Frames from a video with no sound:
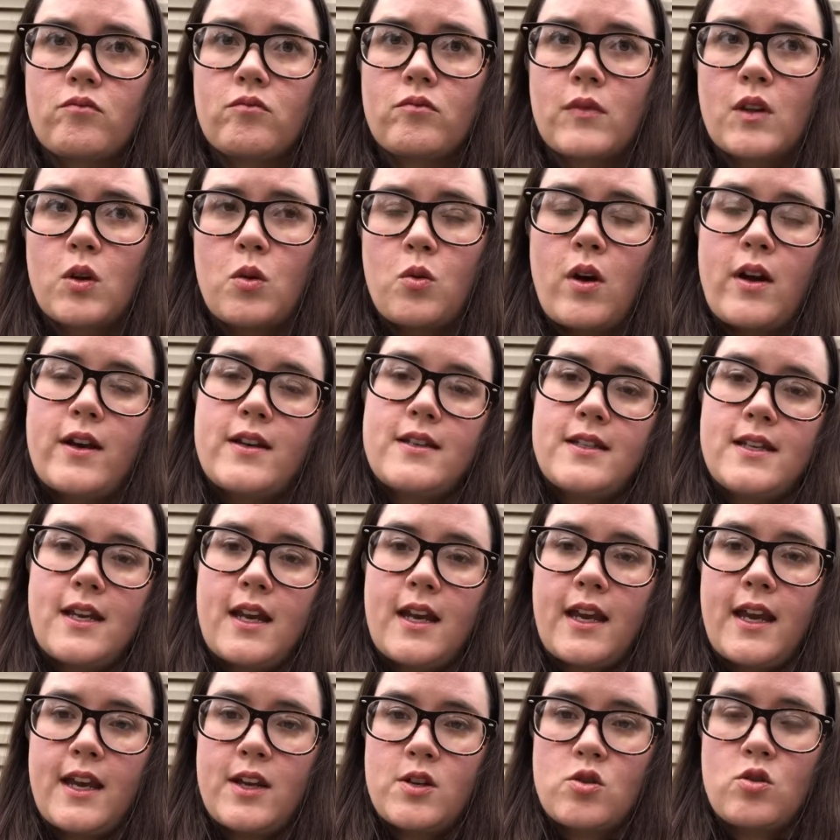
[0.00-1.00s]
well, I say
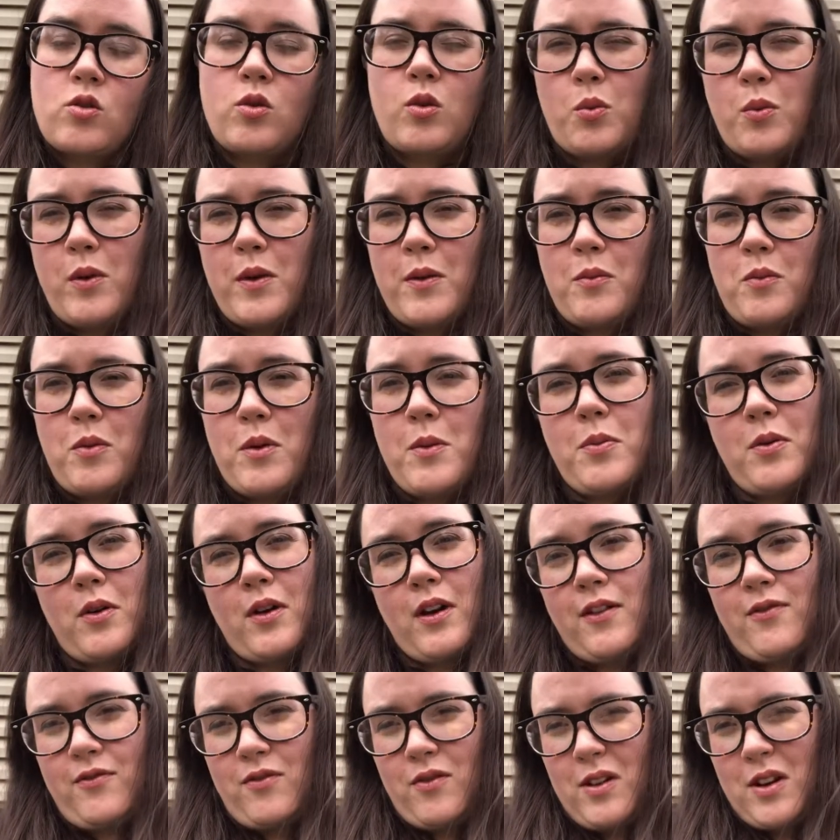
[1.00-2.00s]
occasionally, we, we pretty
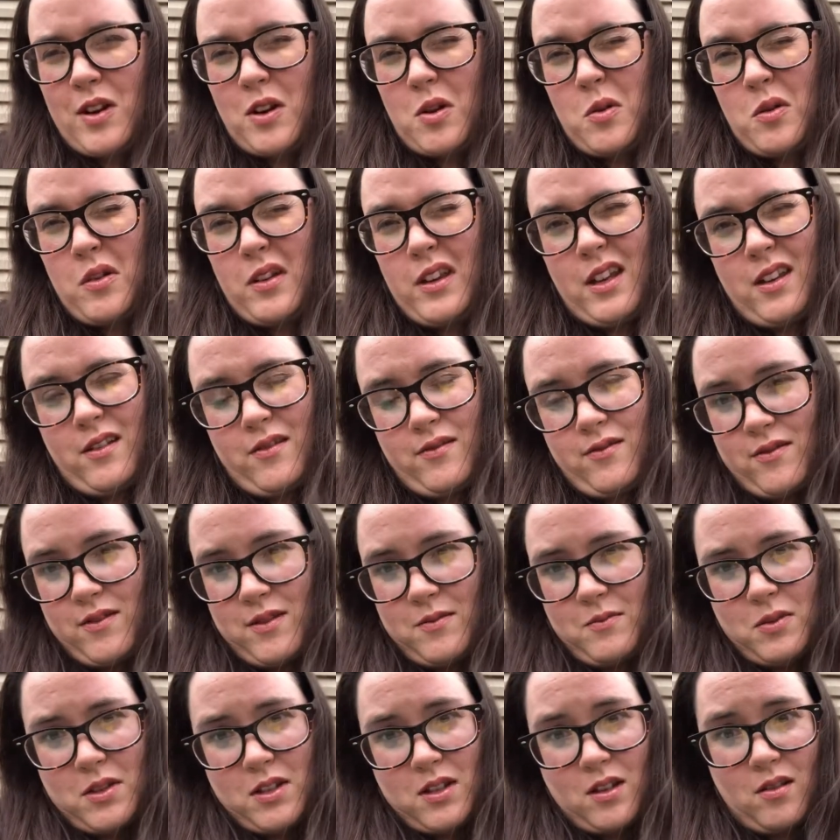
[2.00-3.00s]
frequently give
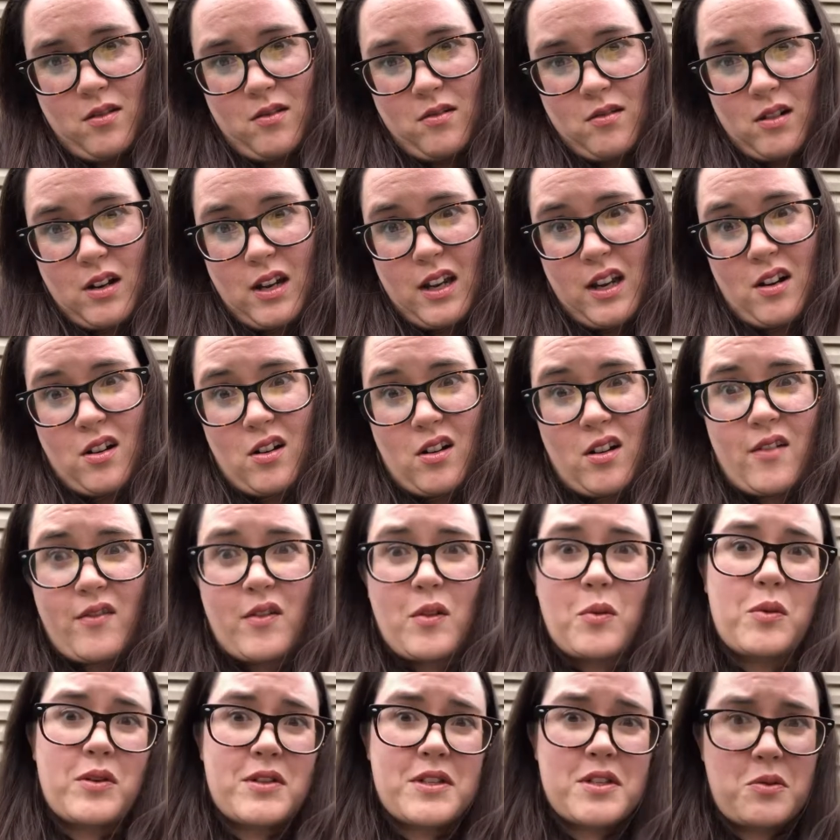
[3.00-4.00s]
them celery or every
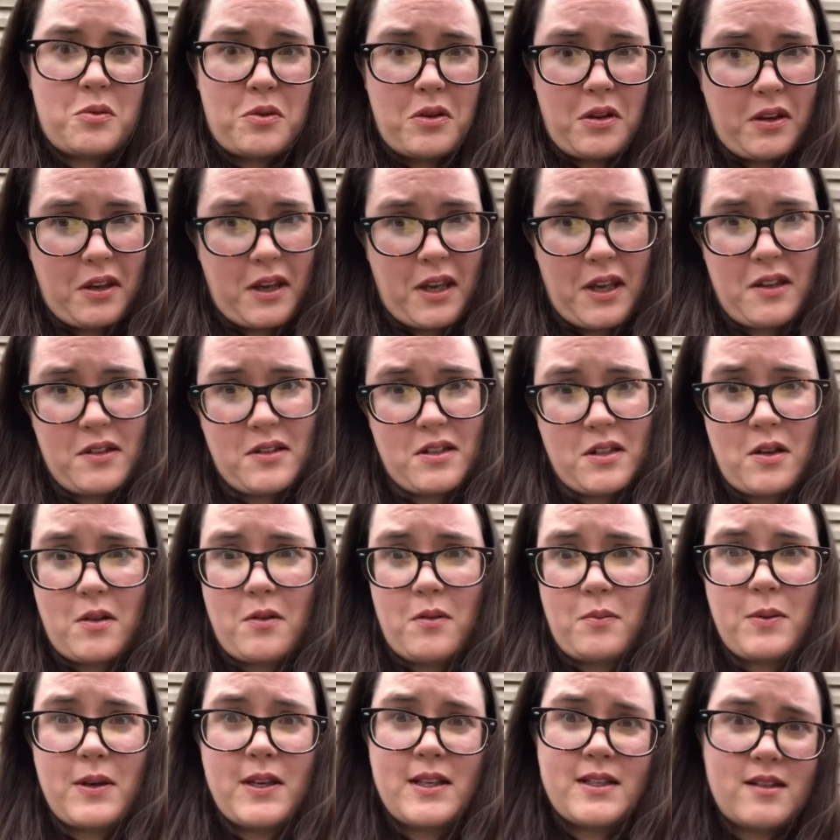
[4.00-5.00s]
once in a while a, kiss, a
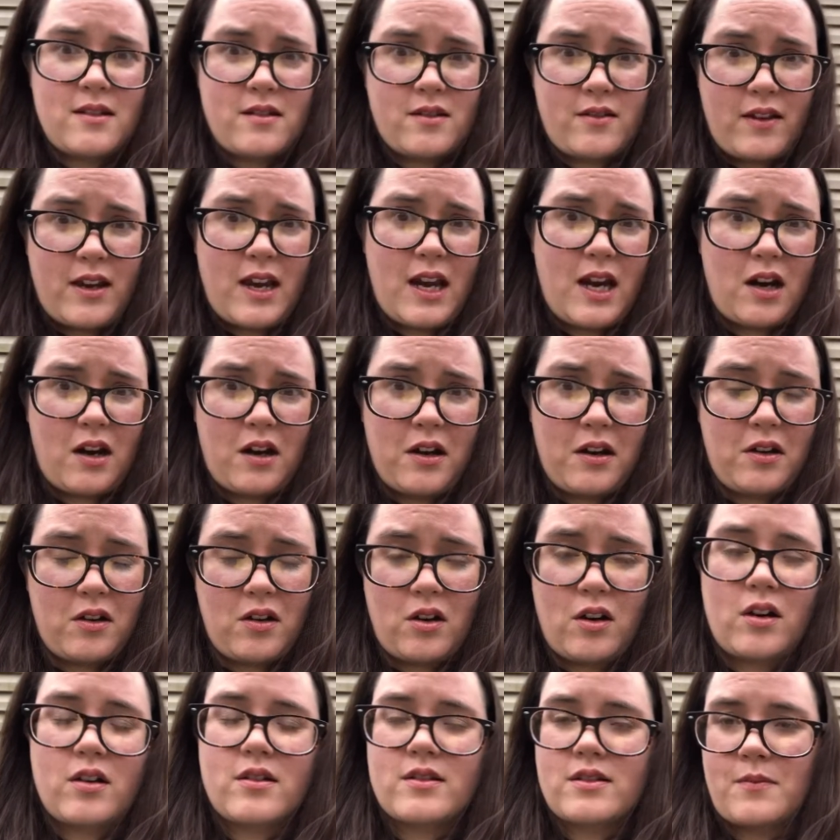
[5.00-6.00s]
piece of a carrot
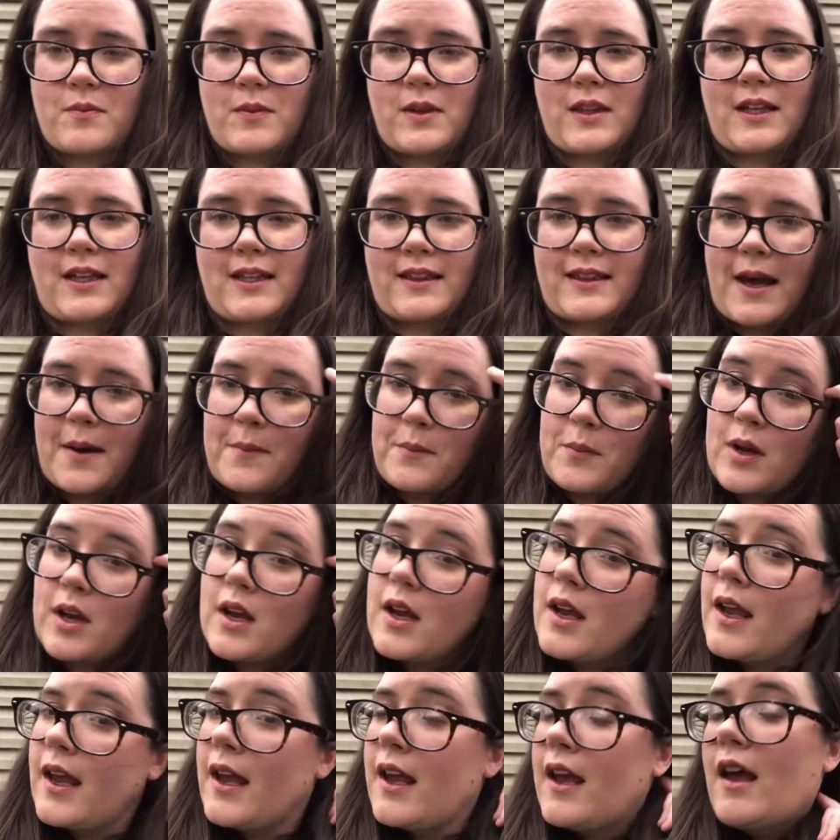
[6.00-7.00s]
or something like that. But,
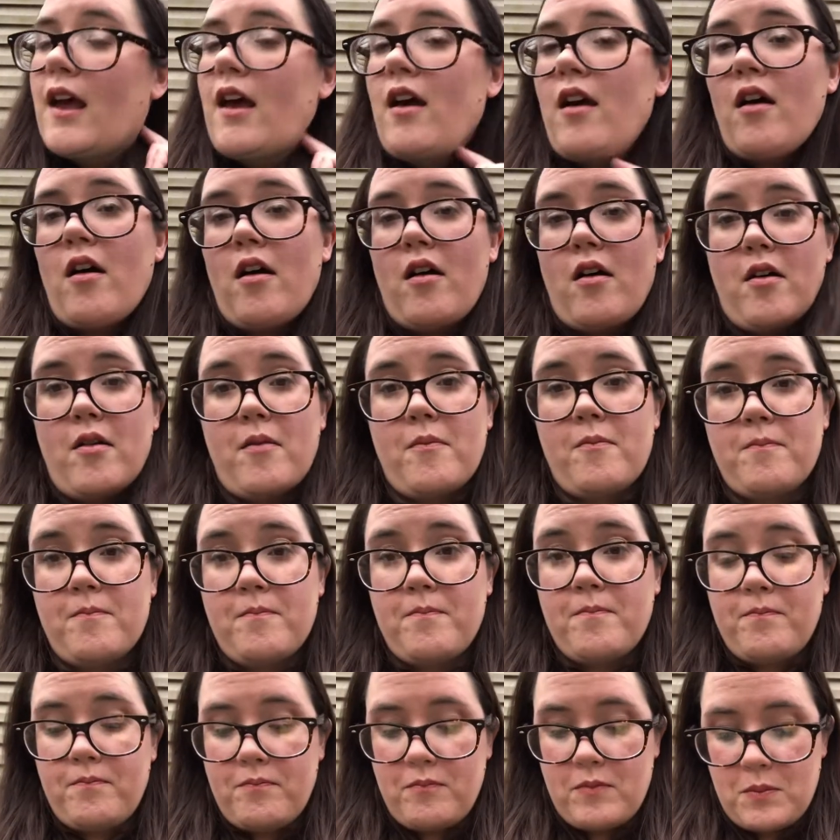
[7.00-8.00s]
um,
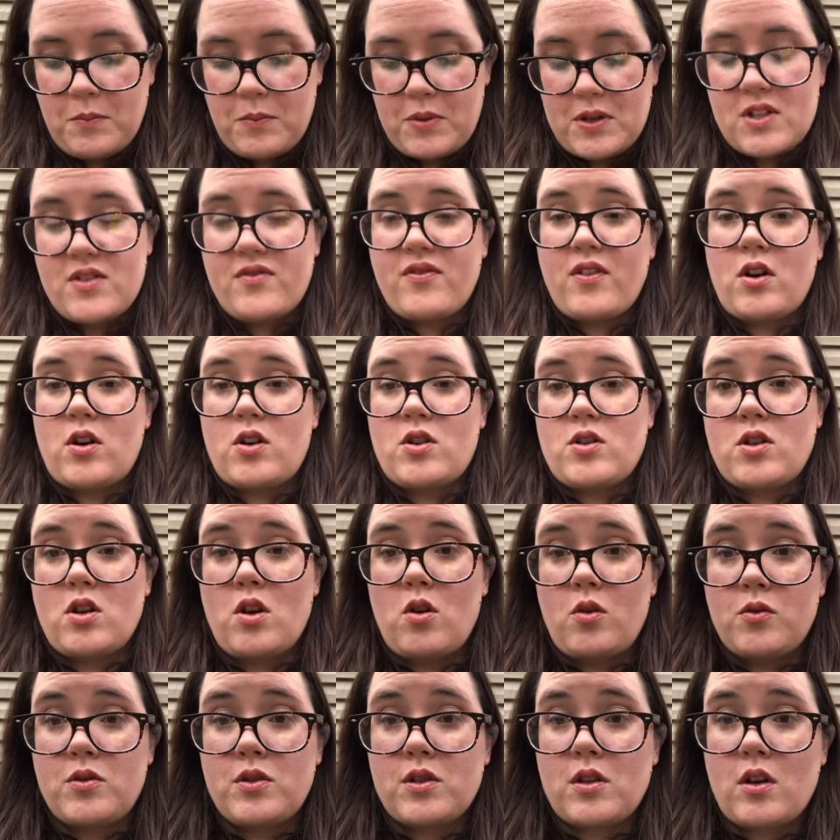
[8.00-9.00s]
but as far as
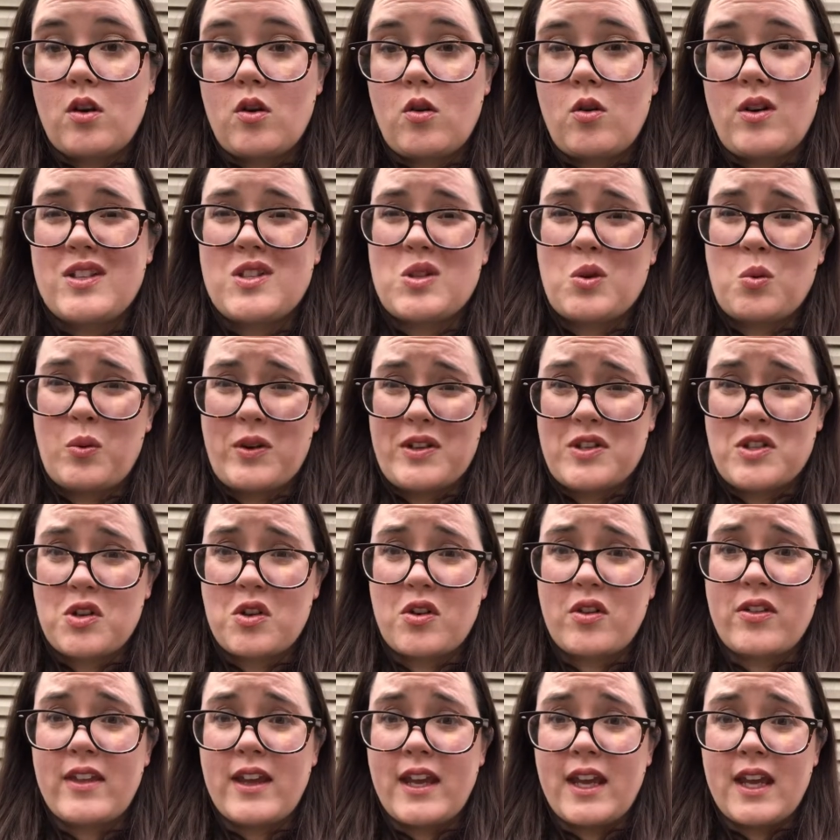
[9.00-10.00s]
oats go, it's a winter
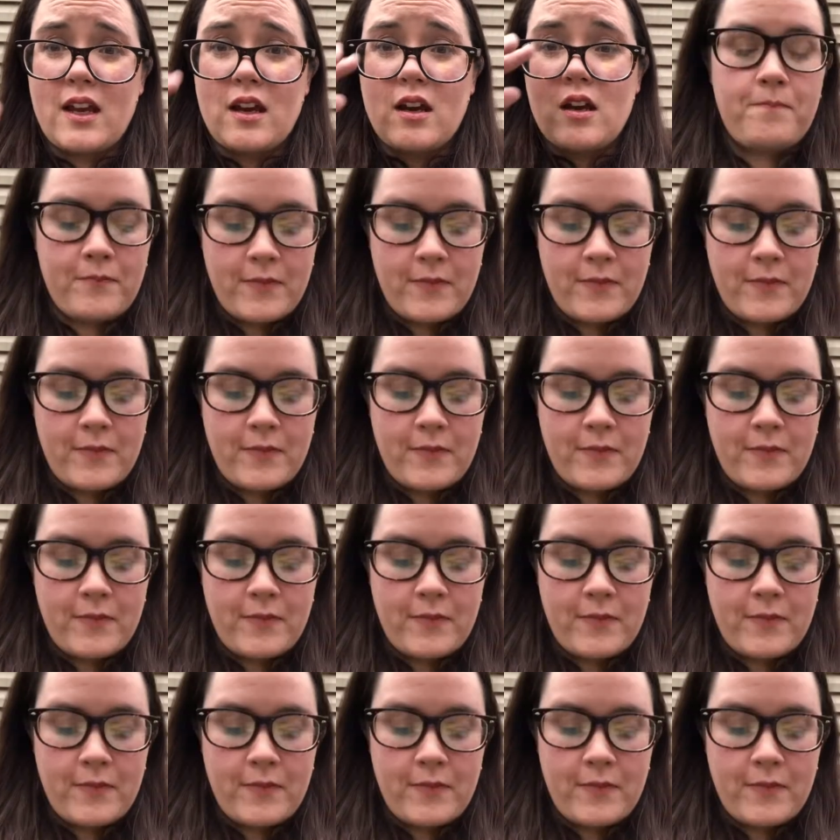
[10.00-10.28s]
thing.